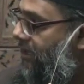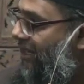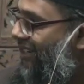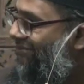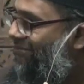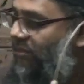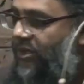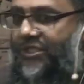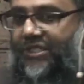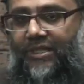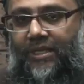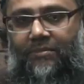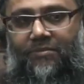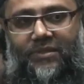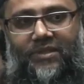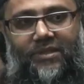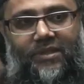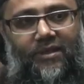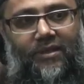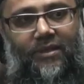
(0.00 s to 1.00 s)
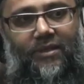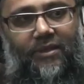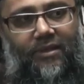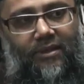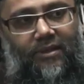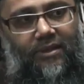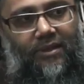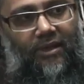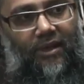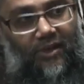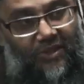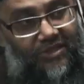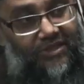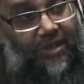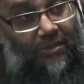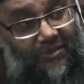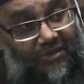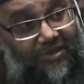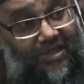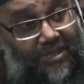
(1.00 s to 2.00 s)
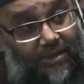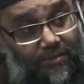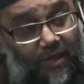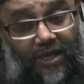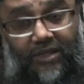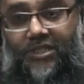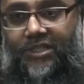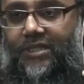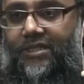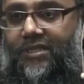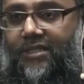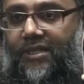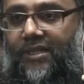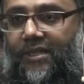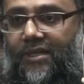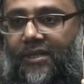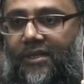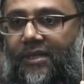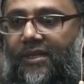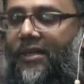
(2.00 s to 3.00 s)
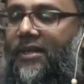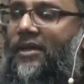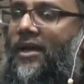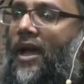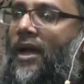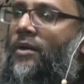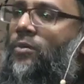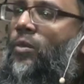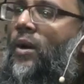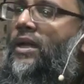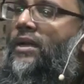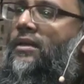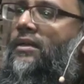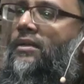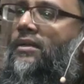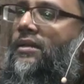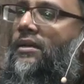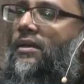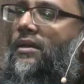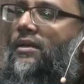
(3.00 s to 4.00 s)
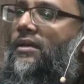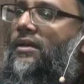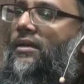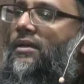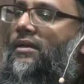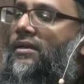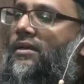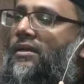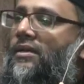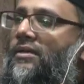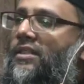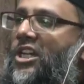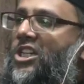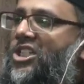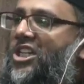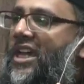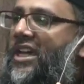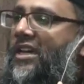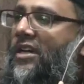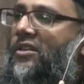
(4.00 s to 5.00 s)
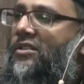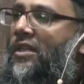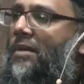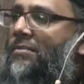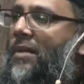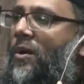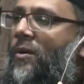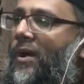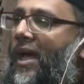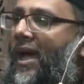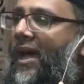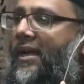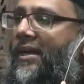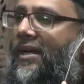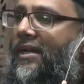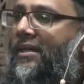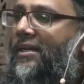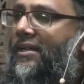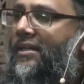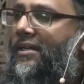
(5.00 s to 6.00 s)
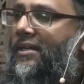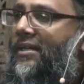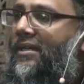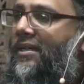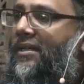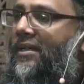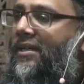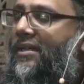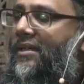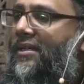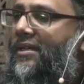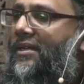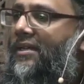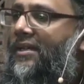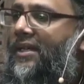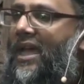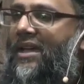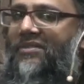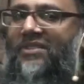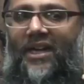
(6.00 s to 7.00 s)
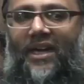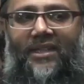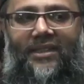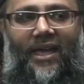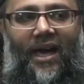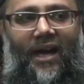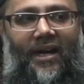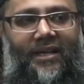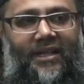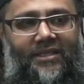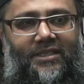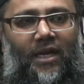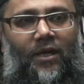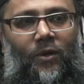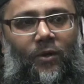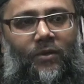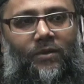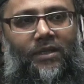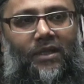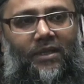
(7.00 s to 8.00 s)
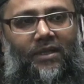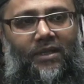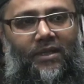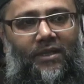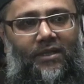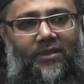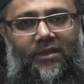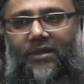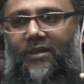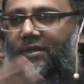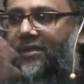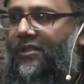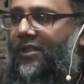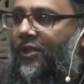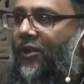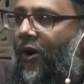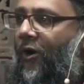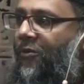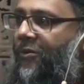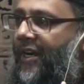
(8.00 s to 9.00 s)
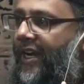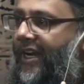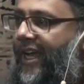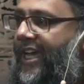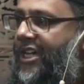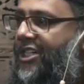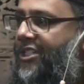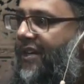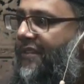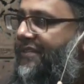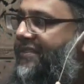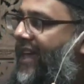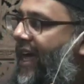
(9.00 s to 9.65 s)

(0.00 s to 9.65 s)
of Muslims on some of these marches. And when the Sheikh or the Maulana gave the adhan and told the congregation of